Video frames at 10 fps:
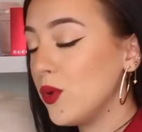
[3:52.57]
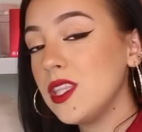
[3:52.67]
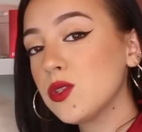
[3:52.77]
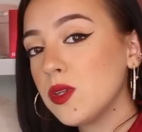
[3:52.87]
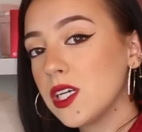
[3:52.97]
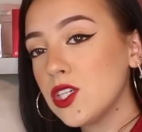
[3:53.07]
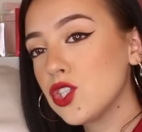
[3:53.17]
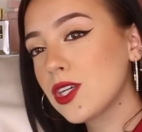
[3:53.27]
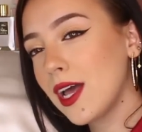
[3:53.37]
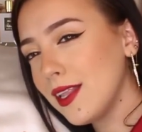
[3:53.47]
with this one, I can
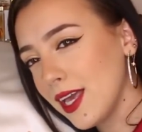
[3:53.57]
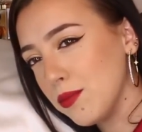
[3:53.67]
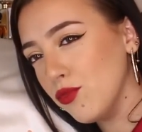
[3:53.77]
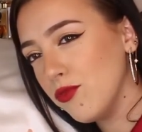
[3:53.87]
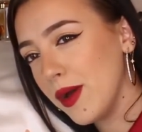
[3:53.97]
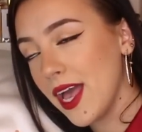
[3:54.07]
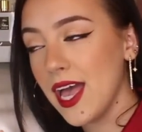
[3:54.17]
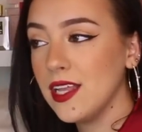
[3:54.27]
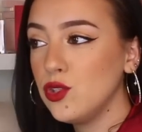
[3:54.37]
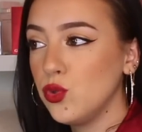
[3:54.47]
just kind of like move my
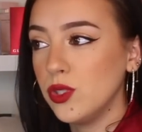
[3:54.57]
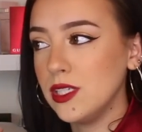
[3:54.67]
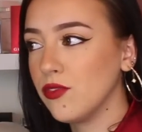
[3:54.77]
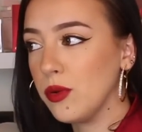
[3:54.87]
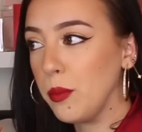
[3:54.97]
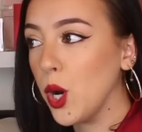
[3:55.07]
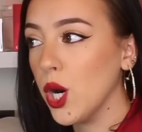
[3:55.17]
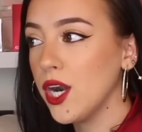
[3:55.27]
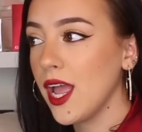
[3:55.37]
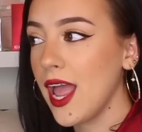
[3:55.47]
head to a different part